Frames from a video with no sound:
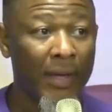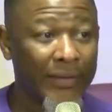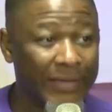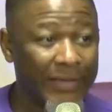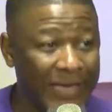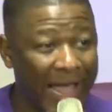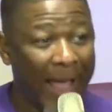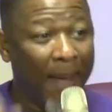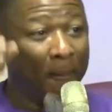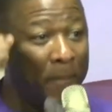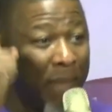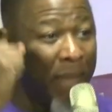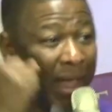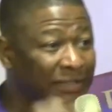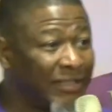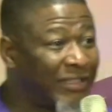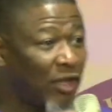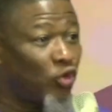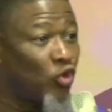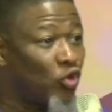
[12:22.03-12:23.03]
The
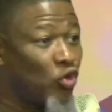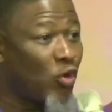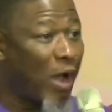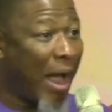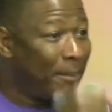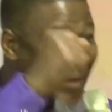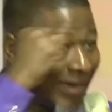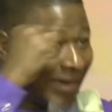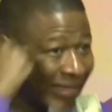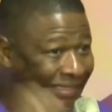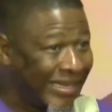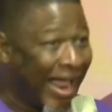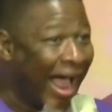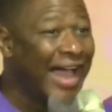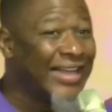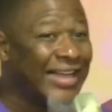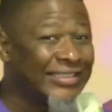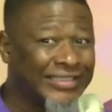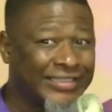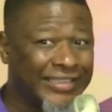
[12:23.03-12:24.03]
music you can be
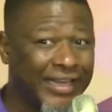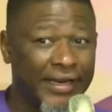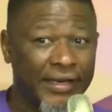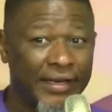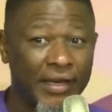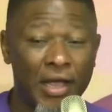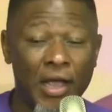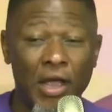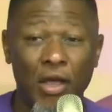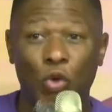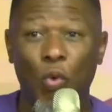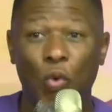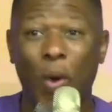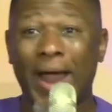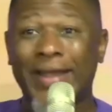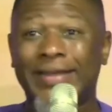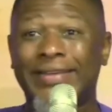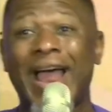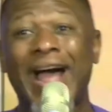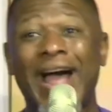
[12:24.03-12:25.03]
dancing. You
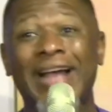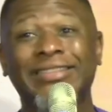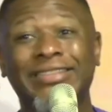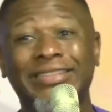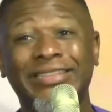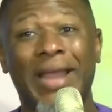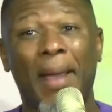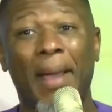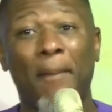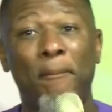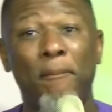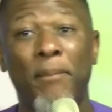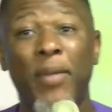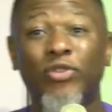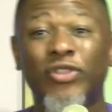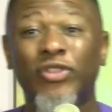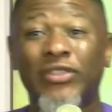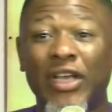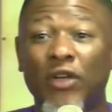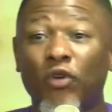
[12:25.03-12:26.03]
are dancing the
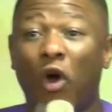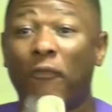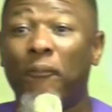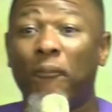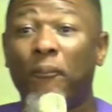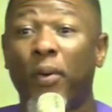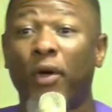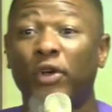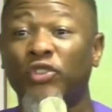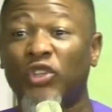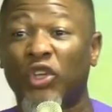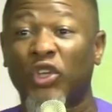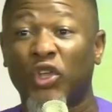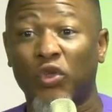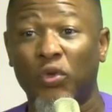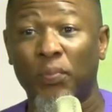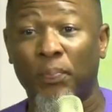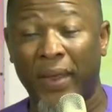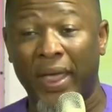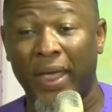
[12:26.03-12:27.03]
music of
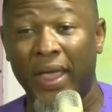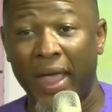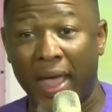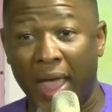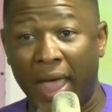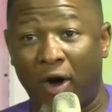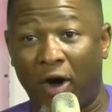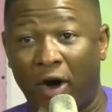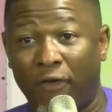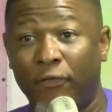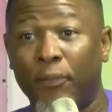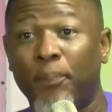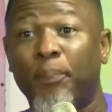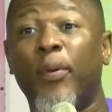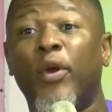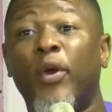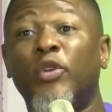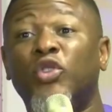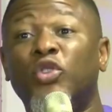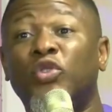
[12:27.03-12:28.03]

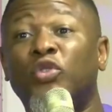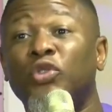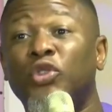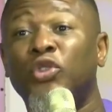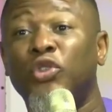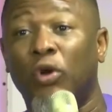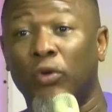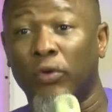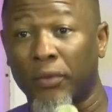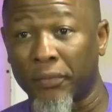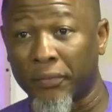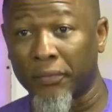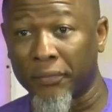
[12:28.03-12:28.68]
prostitution.